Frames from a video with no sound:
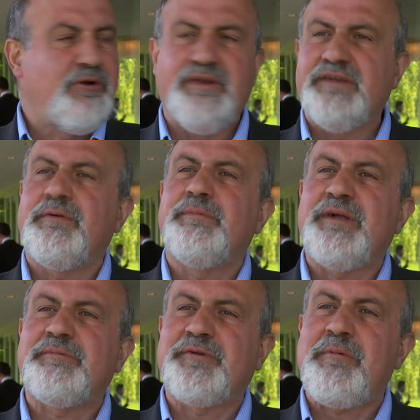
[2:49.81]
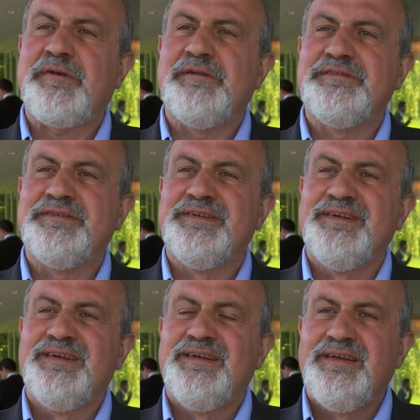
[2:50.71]
earnings from subscriptions
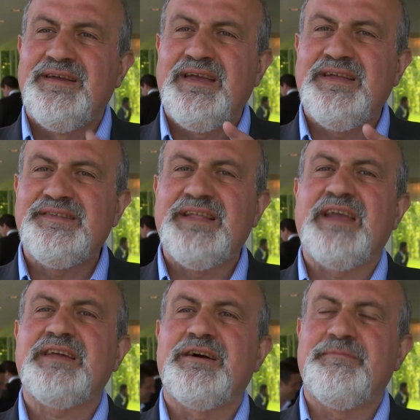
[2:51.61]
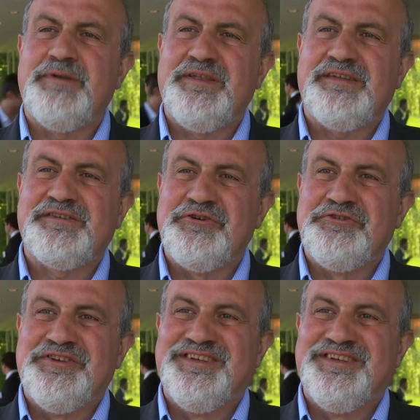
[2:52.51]
is not a company that's good.